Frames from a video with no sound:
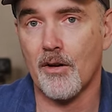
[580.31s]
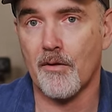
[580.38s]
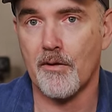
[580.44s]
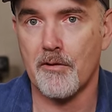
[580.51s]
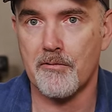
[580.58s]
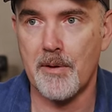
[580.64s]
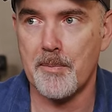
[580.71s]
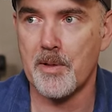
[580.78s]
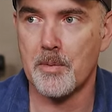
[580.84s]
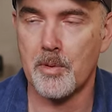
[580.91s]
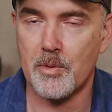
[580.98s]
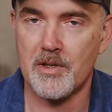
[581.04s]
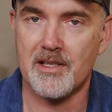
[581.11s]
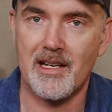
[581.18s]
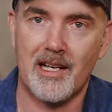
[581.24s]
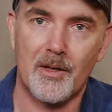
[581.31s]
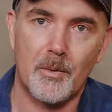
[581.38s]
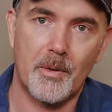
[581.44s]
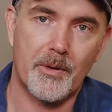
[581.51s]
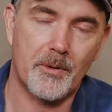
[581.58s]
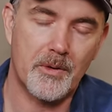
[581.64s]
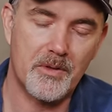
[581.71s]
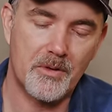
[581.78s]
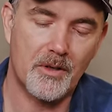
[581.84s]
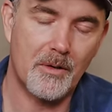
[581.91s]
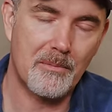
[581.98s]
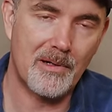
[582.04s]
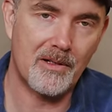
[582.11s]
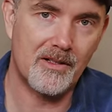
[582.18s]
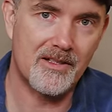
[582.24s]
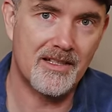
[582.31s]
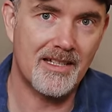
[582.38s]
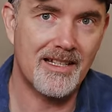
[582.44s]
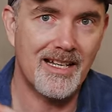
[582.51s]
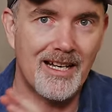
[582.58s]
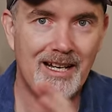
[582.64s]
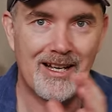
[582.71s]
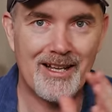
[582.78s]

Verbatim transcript: off a reputable seller with a return policy,